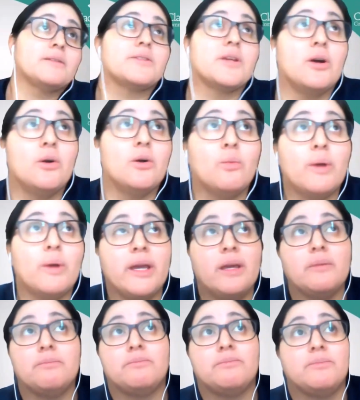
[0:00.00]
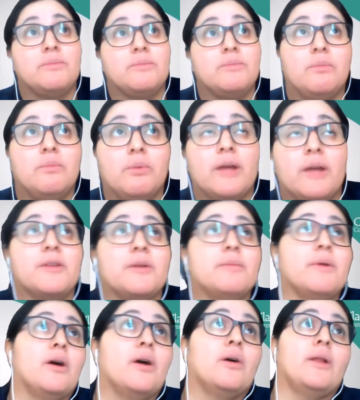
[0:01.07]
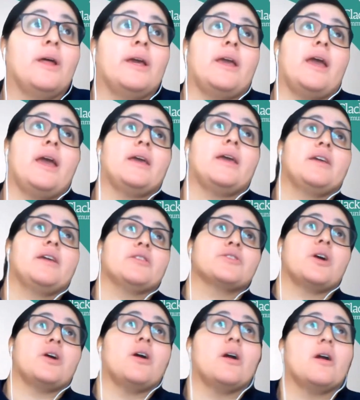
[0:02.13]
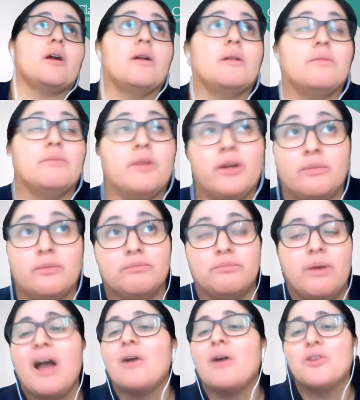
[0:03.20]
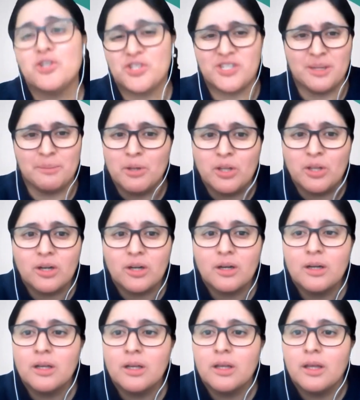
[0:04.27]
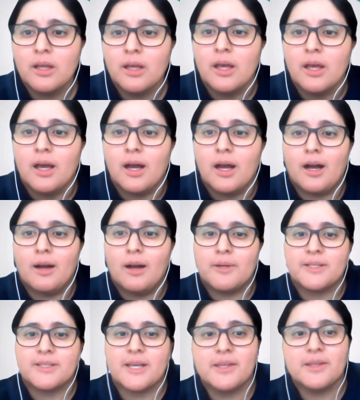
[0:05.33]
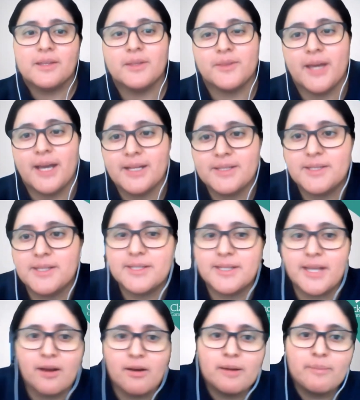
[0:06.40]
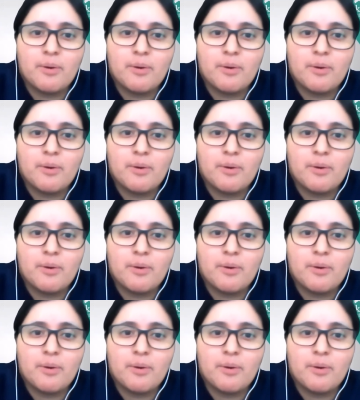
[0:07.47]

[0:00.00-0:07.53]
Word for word: so we let them know like hey here's our you know how they're similar um because i think that that's the scary